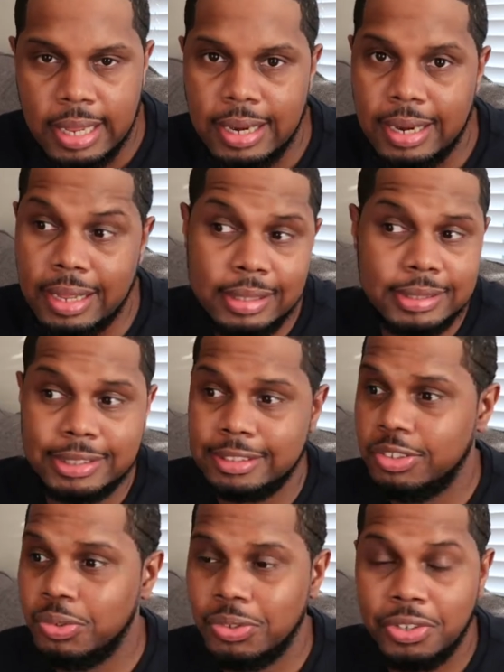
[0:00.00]
Now listen,
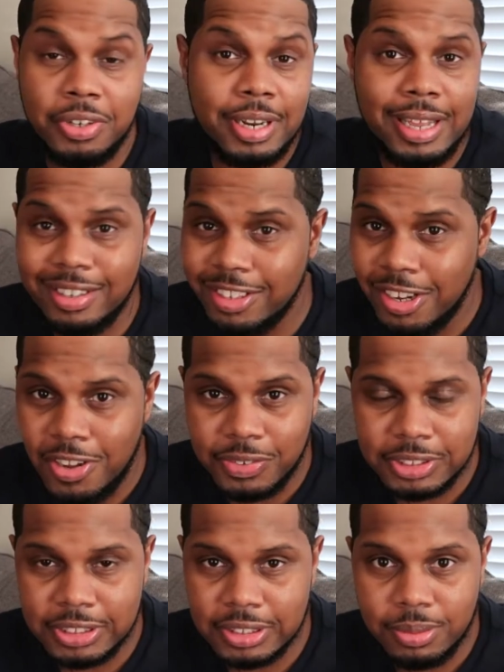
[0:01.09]
you're not in the
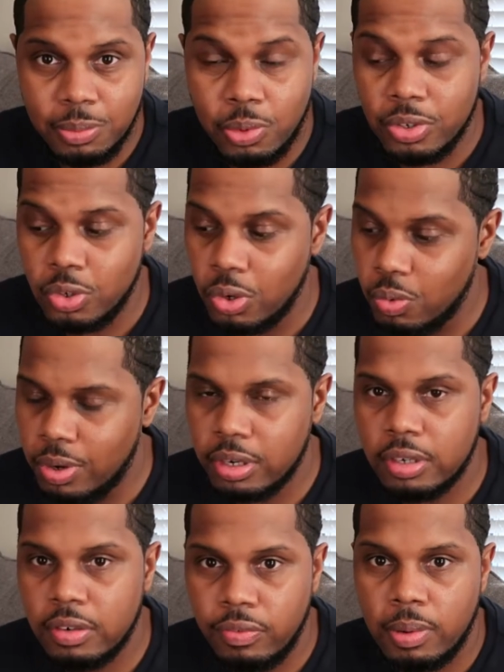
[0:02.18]
office anymore. You're
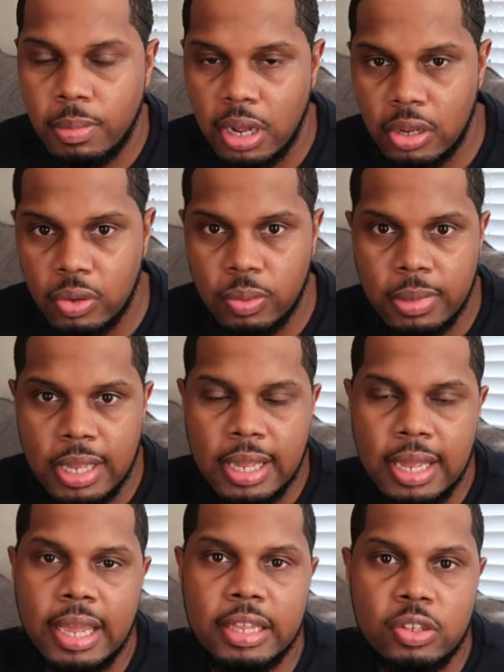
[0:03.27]
working from home,
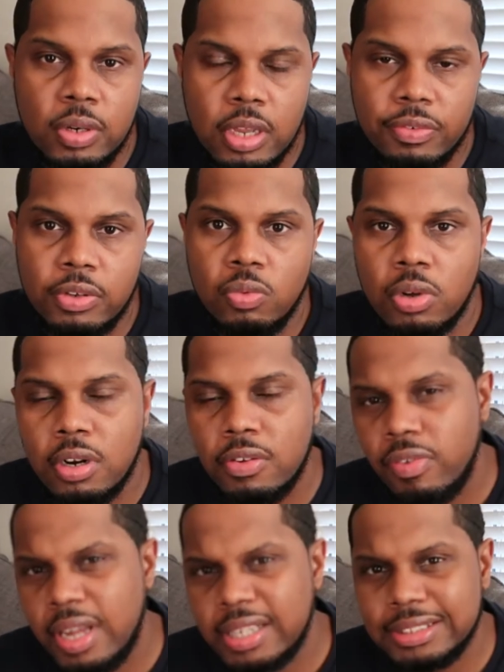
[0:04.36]
and you definitely want to
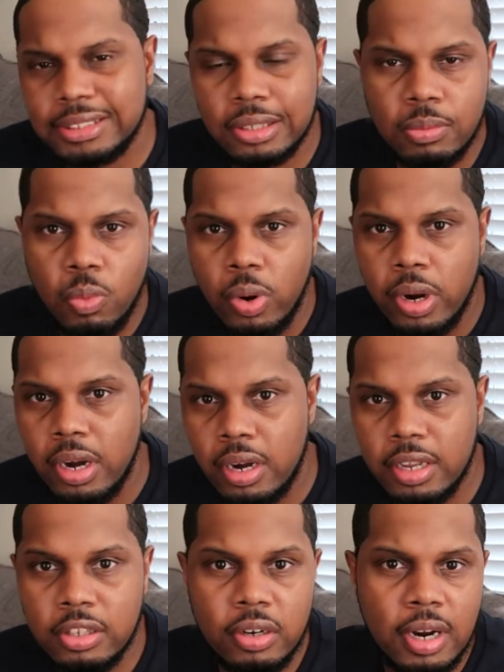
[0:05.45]
find somewhere
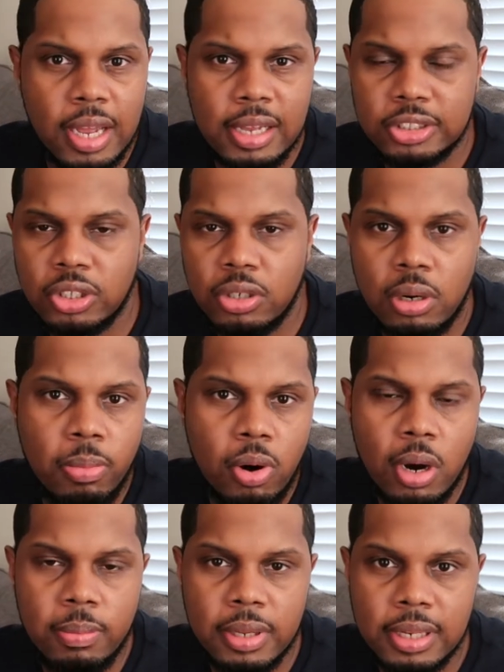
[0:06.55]
in your house or
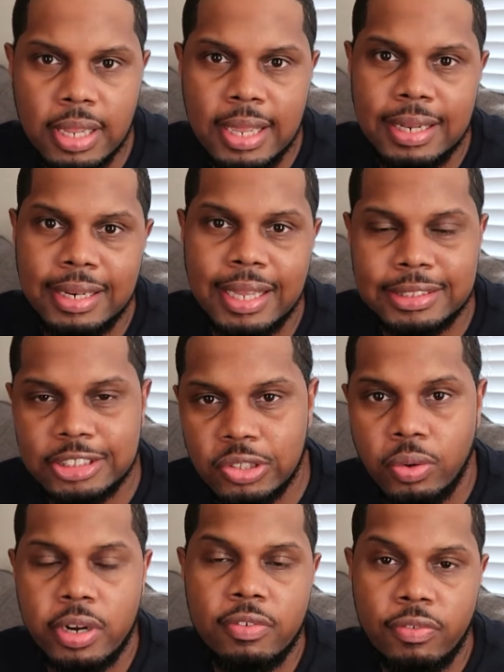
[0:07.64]
apartment that's
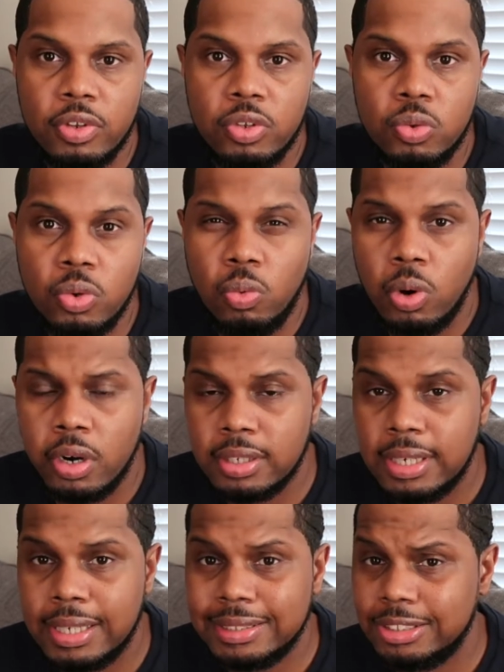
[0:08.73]
great for you to
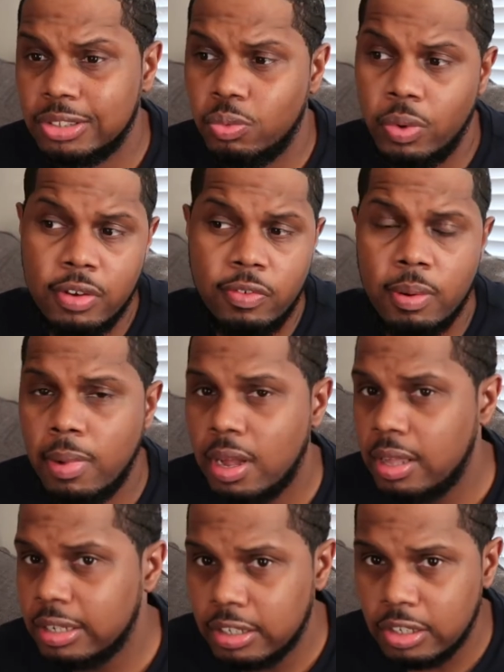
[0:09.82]
work, that's away from
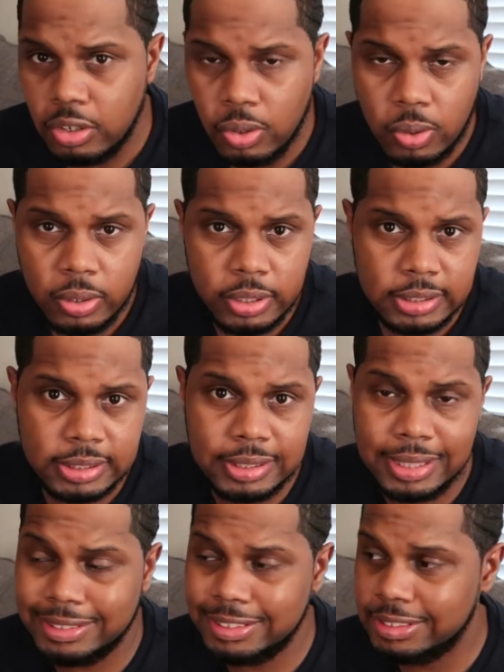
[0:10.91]
all of the noise,
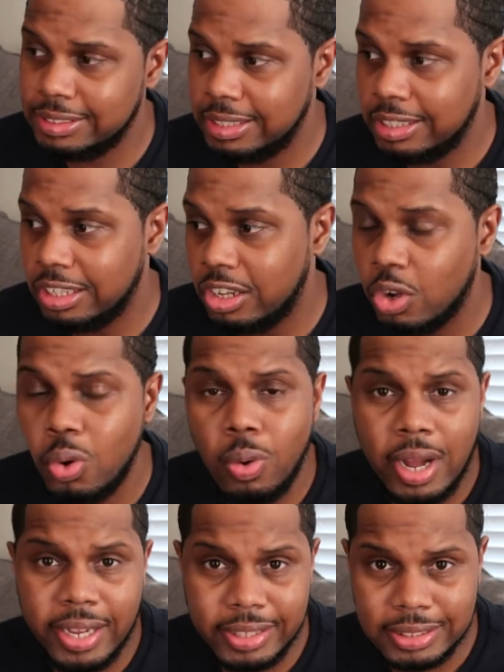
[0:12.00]
that's a
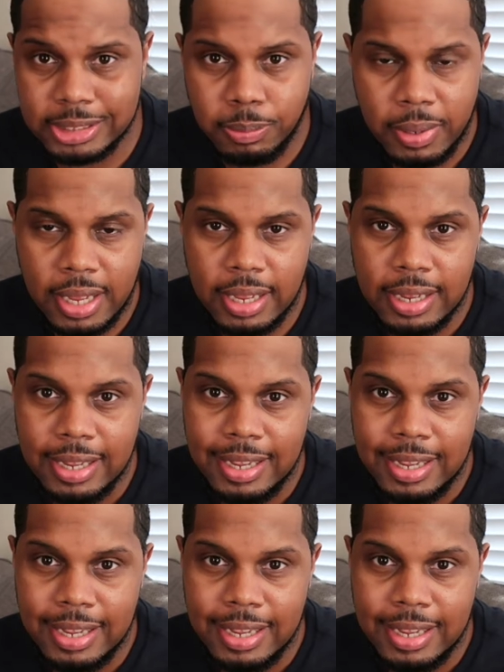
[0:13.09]
quiet spot.